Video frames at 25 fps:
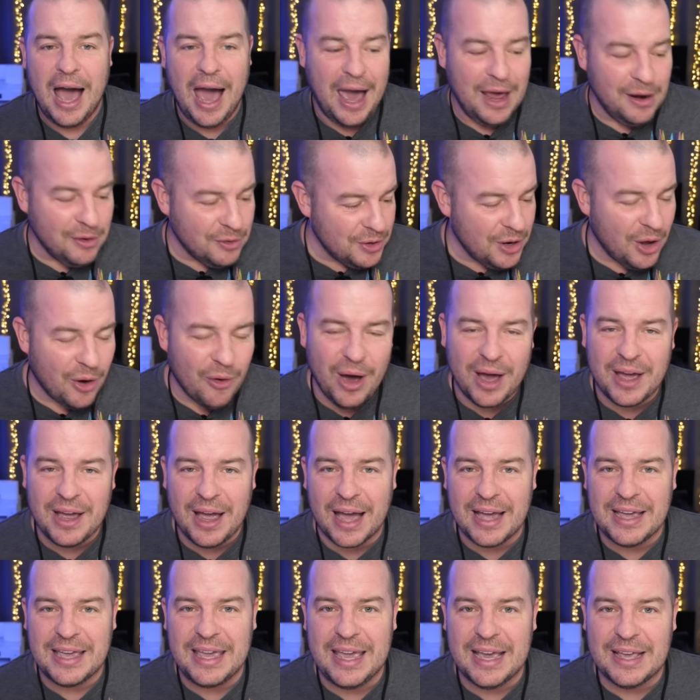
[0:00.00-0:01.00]
I don't know.
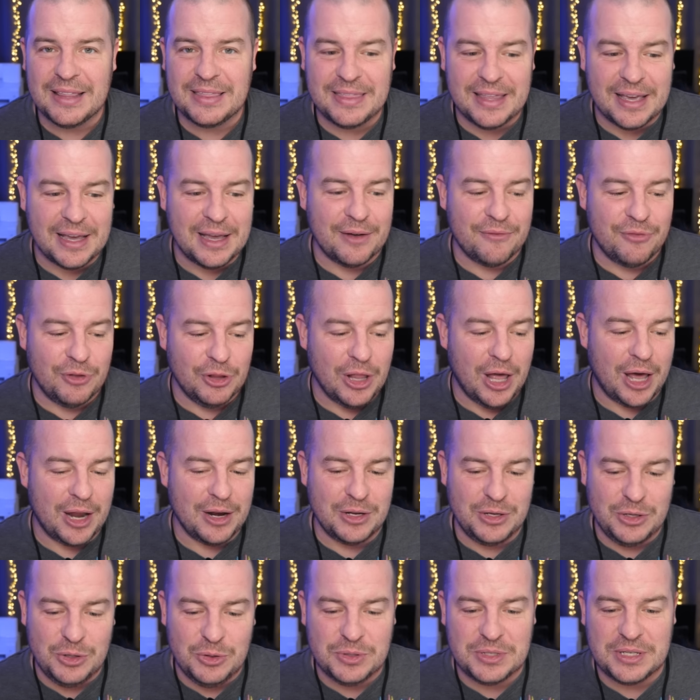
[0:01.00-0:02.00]
I, I, can't think of a lot
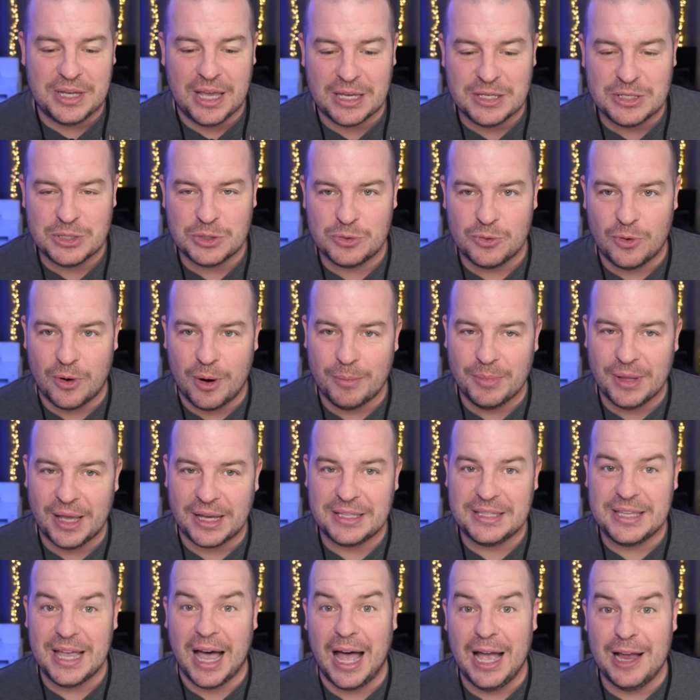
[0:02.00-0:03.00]
of use cases where I'm
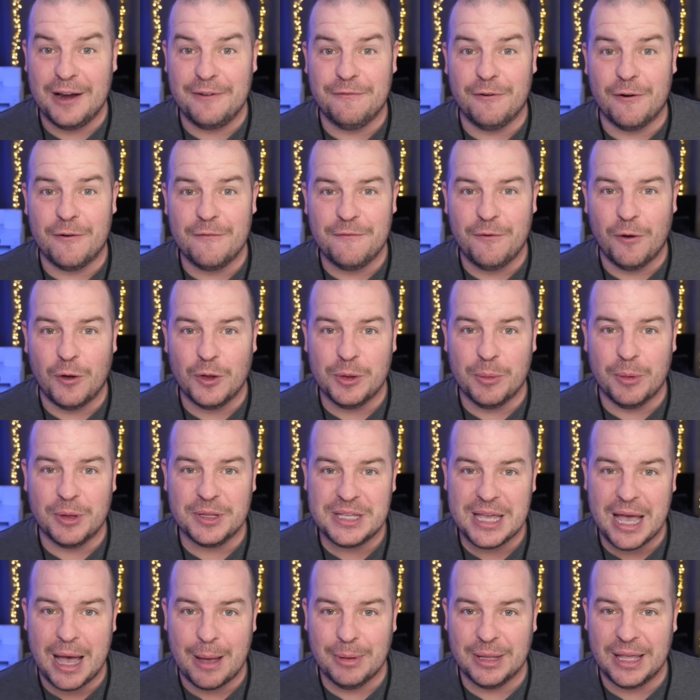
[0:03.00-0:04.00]
like dying for a
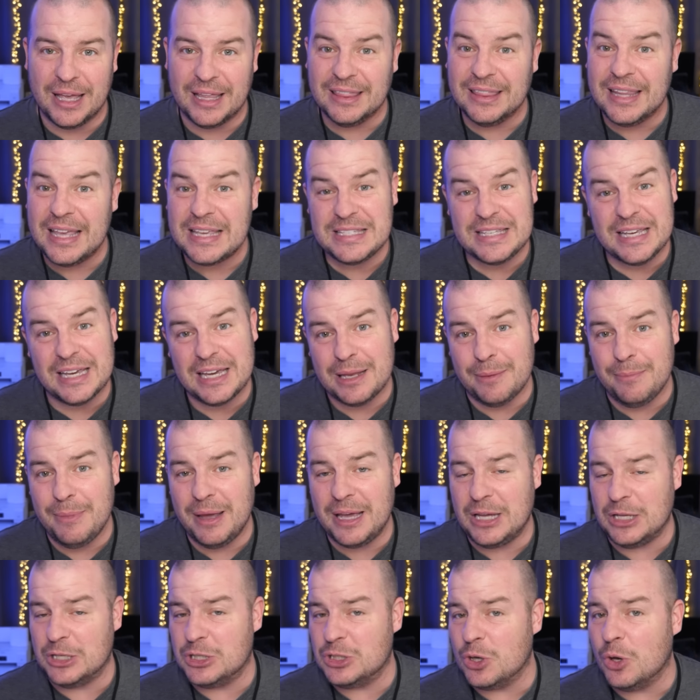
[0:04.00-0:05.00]
foldable tablet unless they can
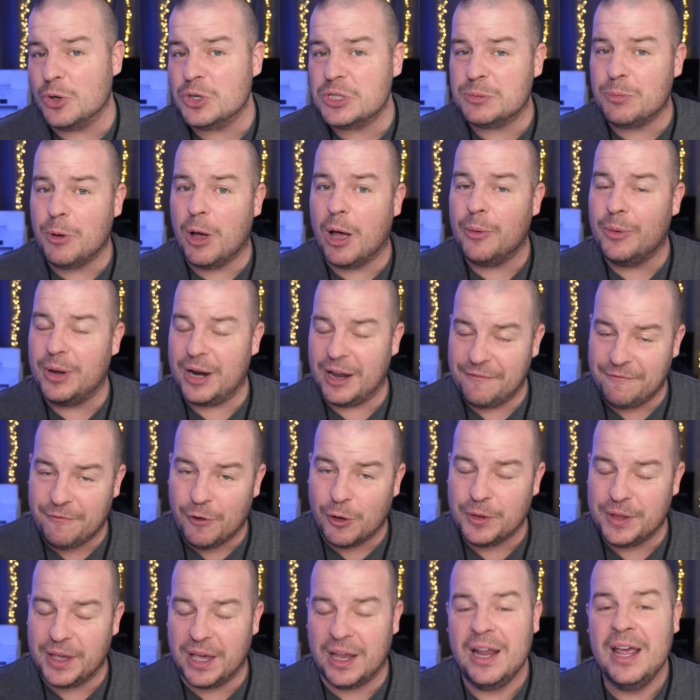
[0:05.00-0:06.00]
make it so small when I
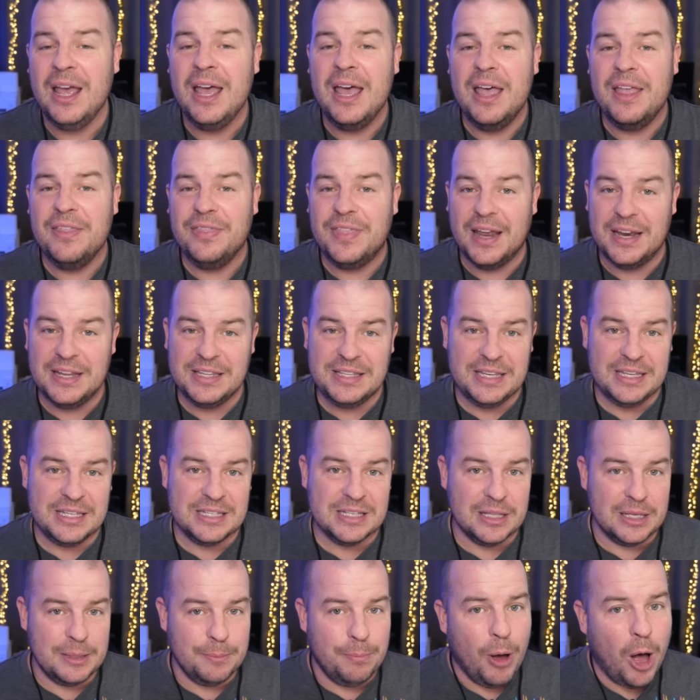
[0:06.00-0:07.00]
fold it that it's
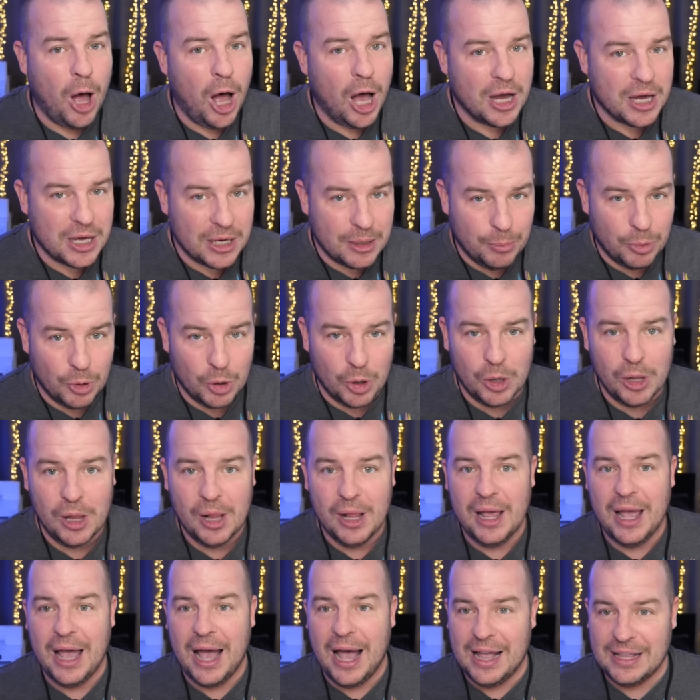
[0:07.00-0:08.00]
easily pocketable
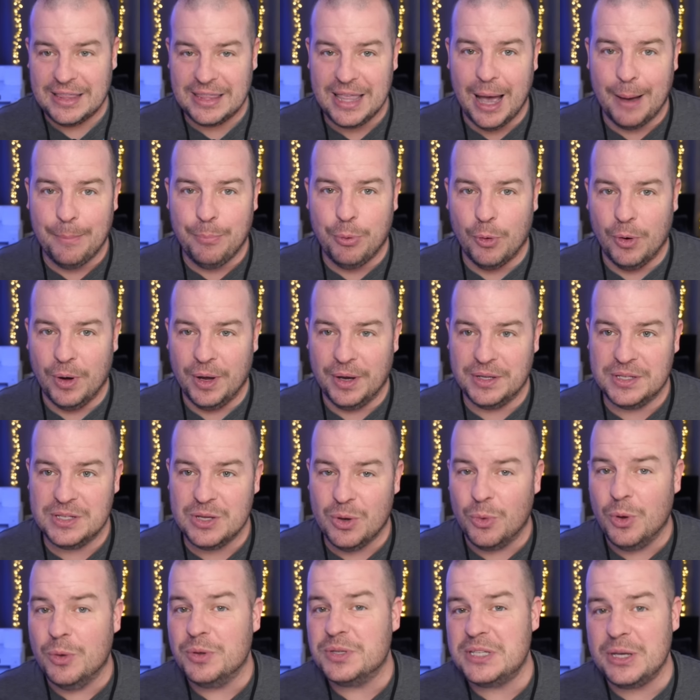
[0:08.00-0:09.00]
at that point.
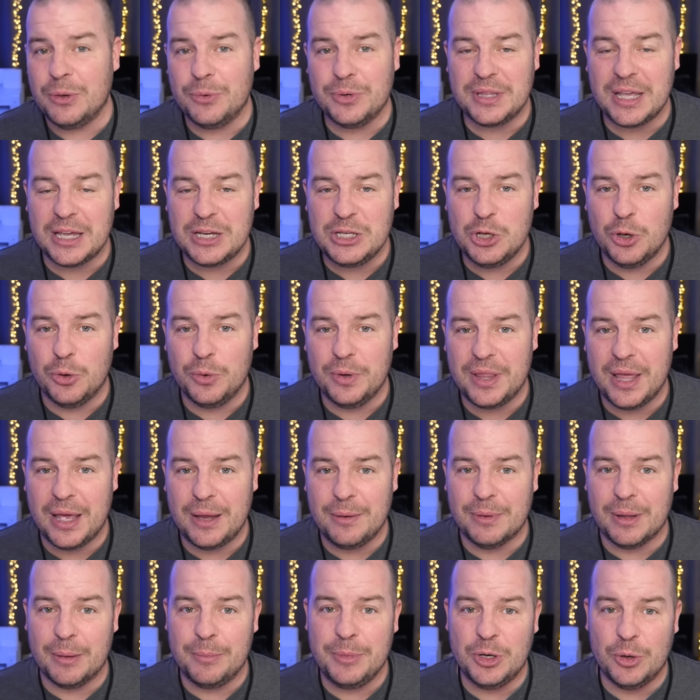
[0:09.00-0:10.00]
So we'll see what they do with
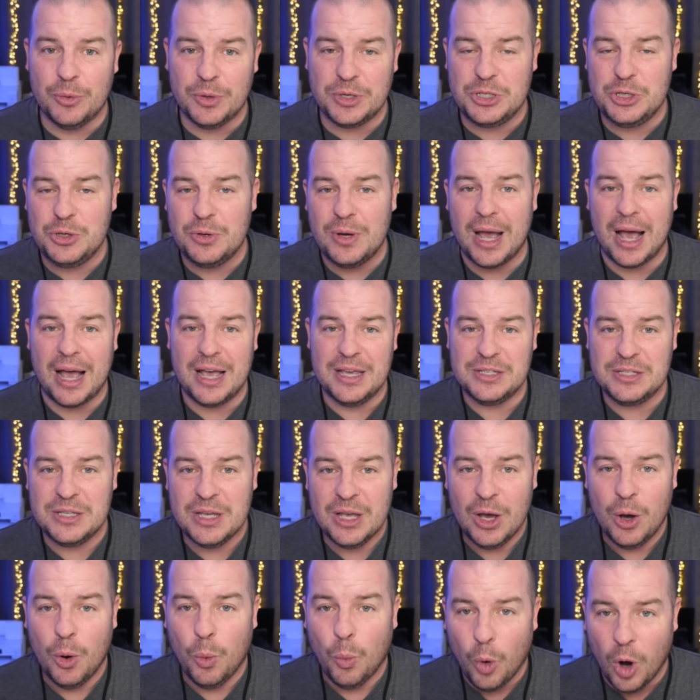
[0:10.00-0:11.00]
it. Let me know what you guys
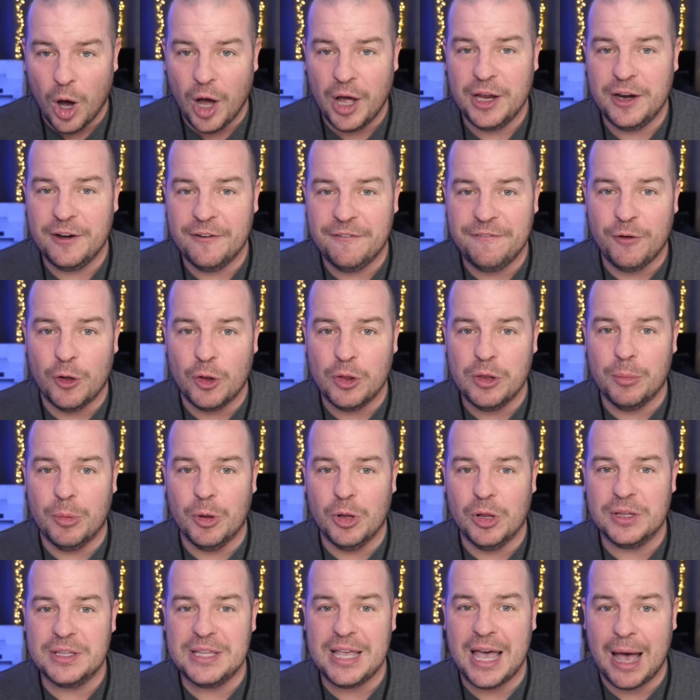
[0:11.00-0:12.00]
want in a
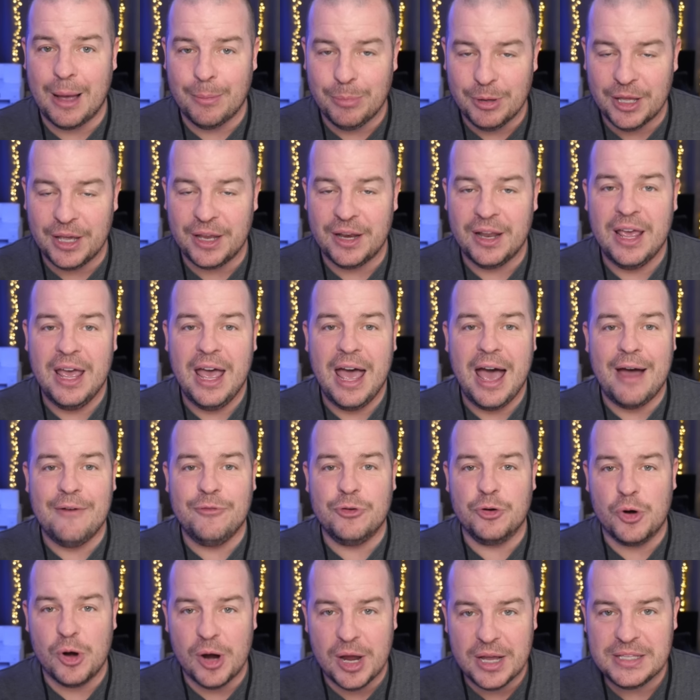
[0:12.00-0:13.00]
foldable tablet.
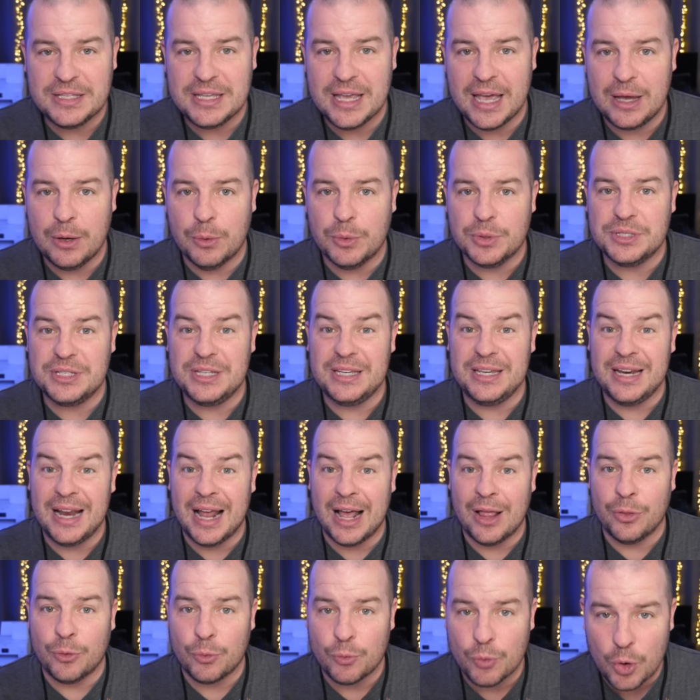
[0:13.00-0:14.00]
Have a great day and we'll see you
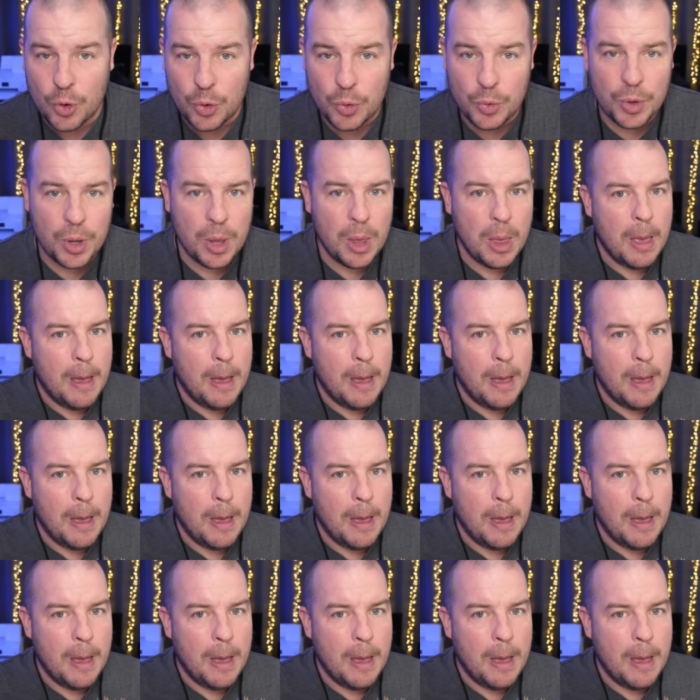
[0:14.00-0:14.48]
down the road.